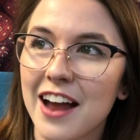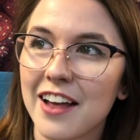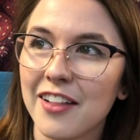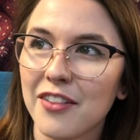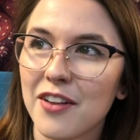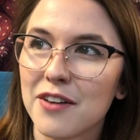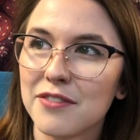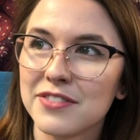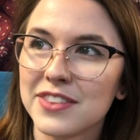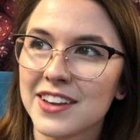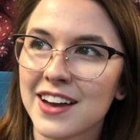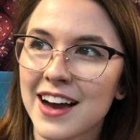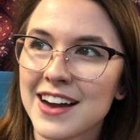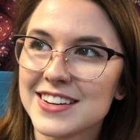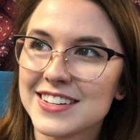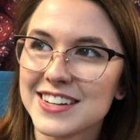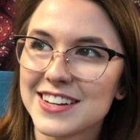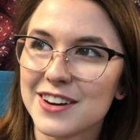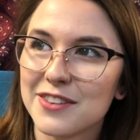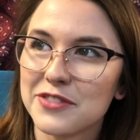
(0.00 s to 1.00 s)
love the
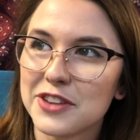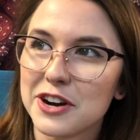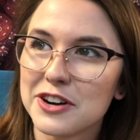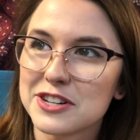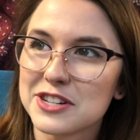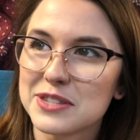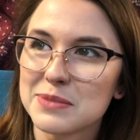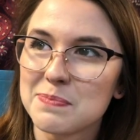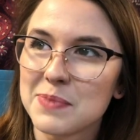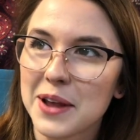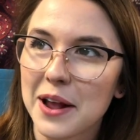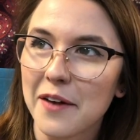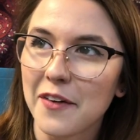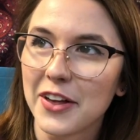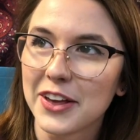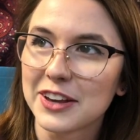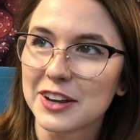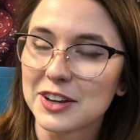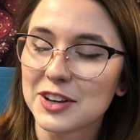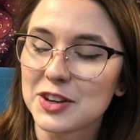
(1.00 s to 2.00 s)
idea of there just being
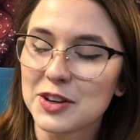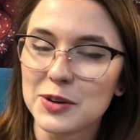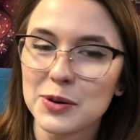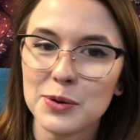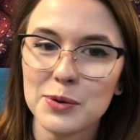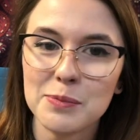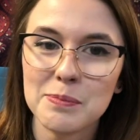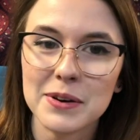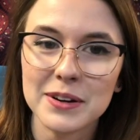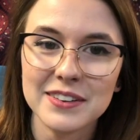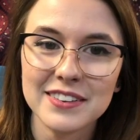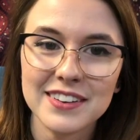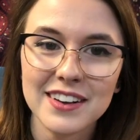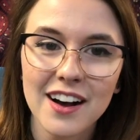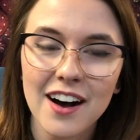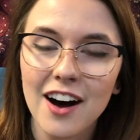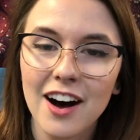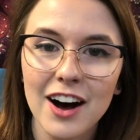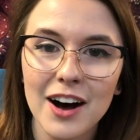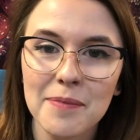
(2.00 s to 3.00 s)
like a cube
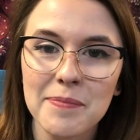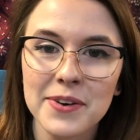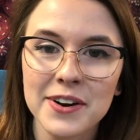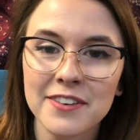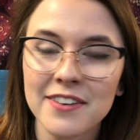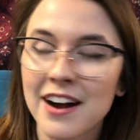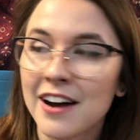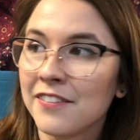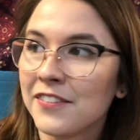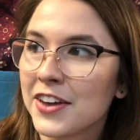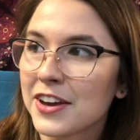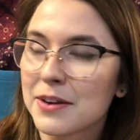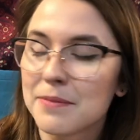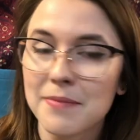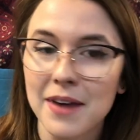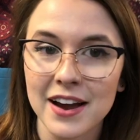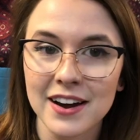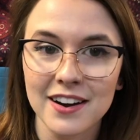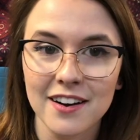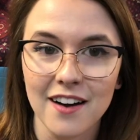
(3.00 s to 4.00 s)
hopping around like a
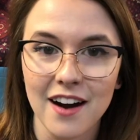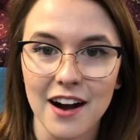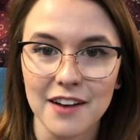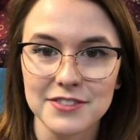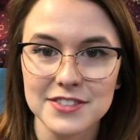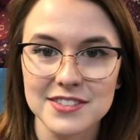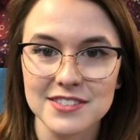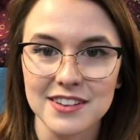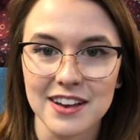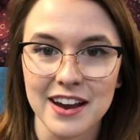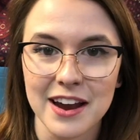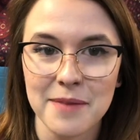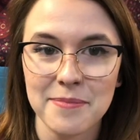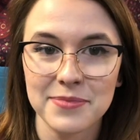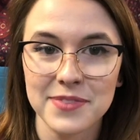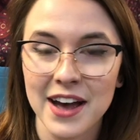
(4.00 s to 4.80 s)
Minecraft slime.